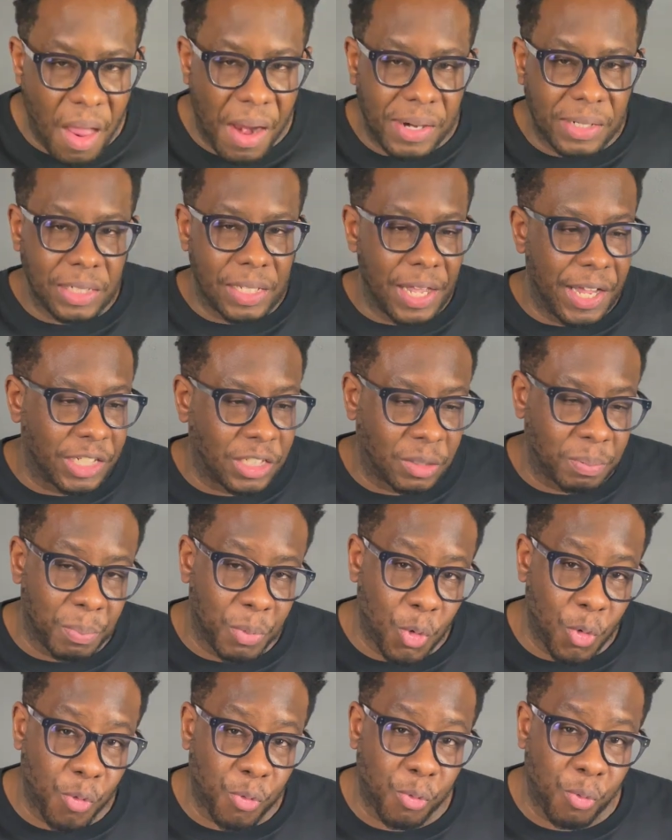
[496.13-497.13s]
Let's
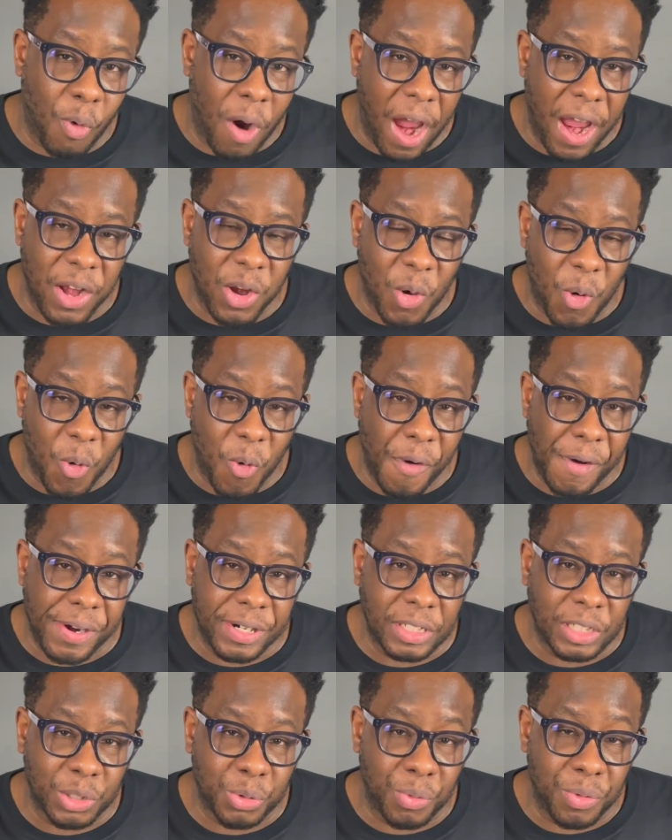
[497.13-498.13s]
move right
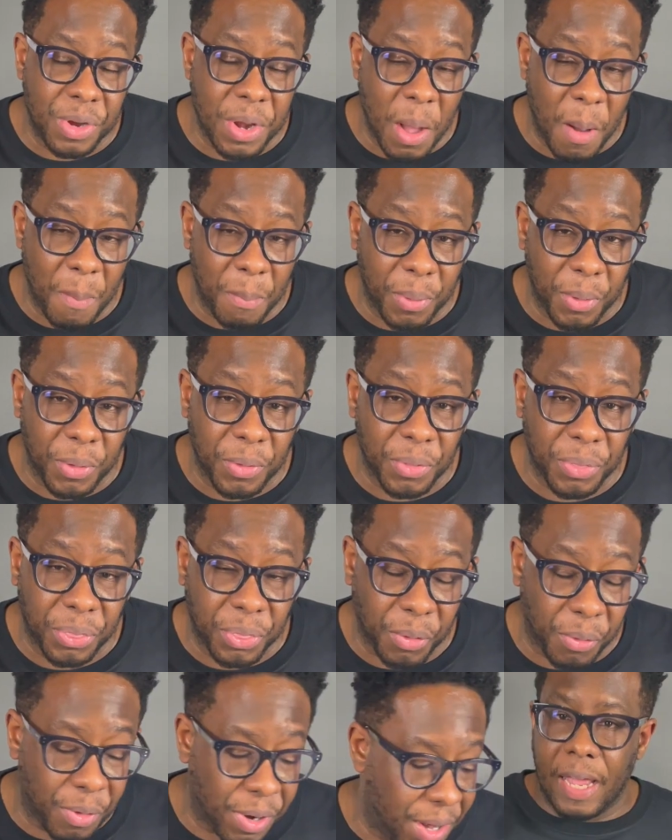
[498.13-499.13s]
on to number
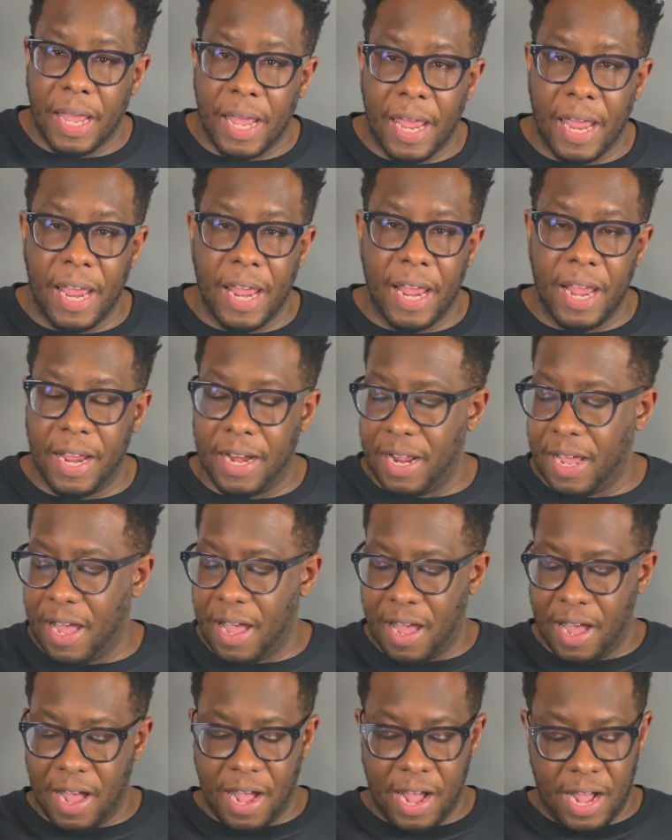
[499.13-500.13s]
3. And
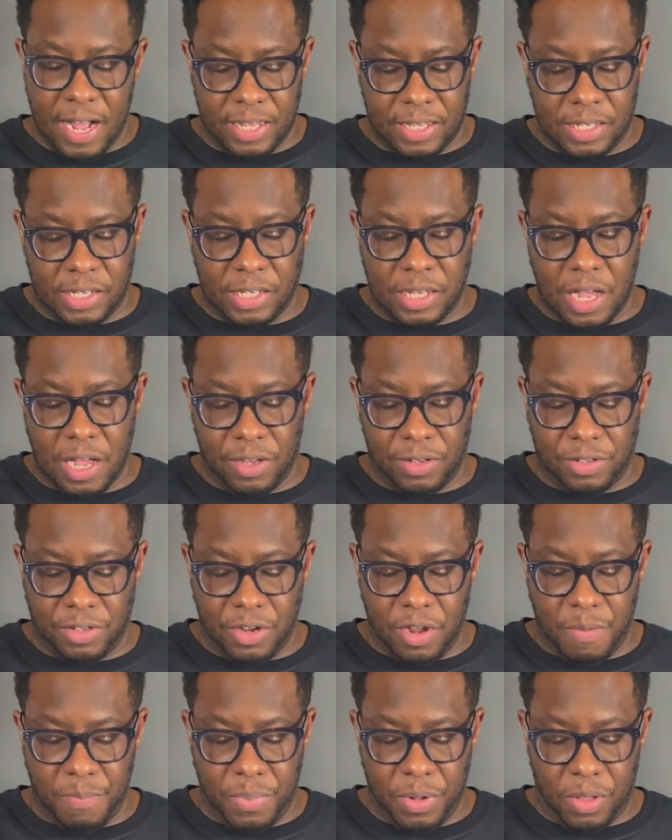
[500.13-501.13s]
hot sauce
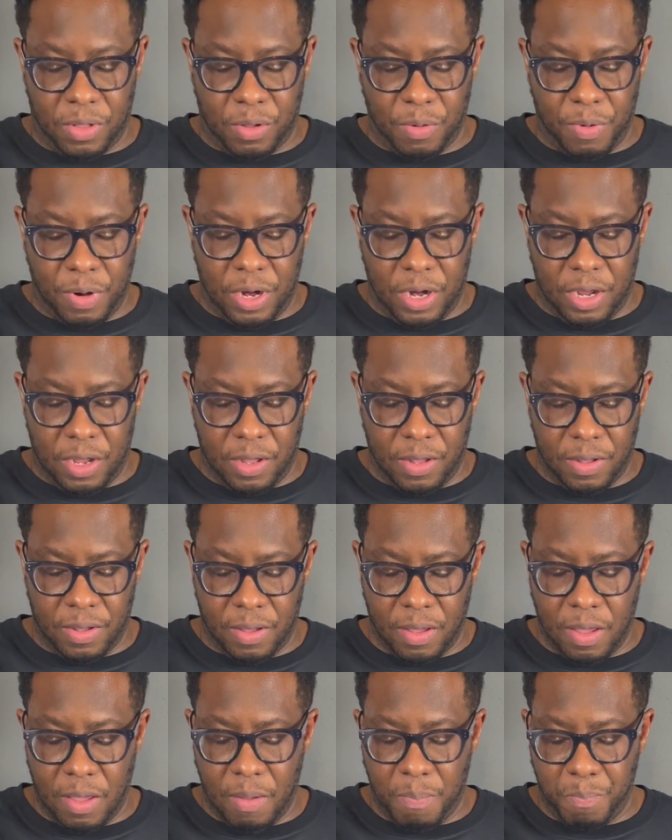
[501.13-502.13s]
number 3,
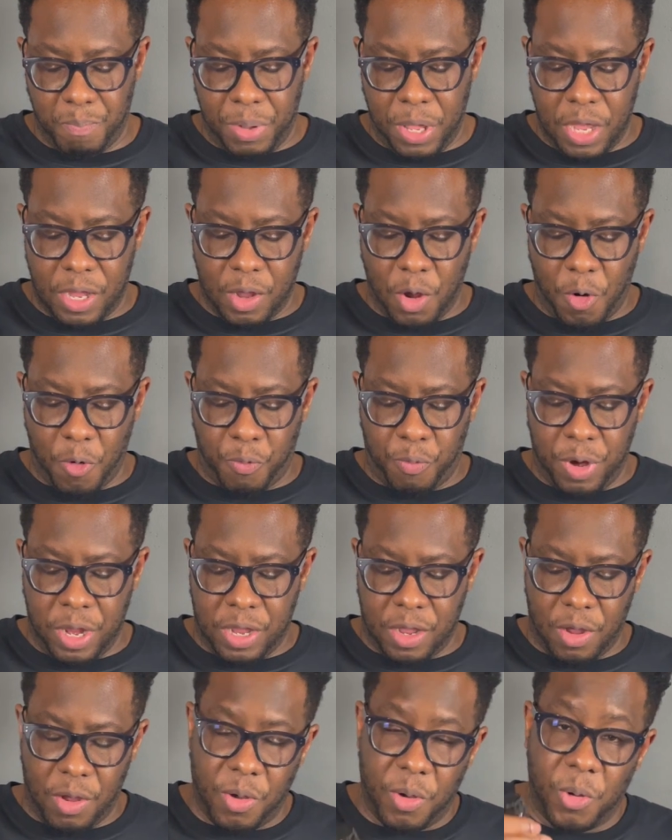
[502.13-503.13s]
Pico
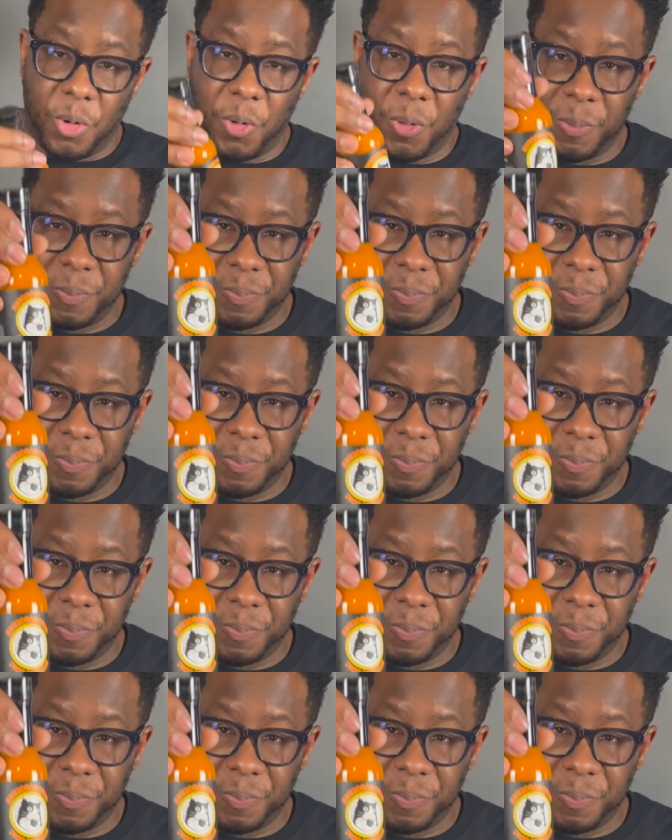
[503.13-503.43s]
Rico.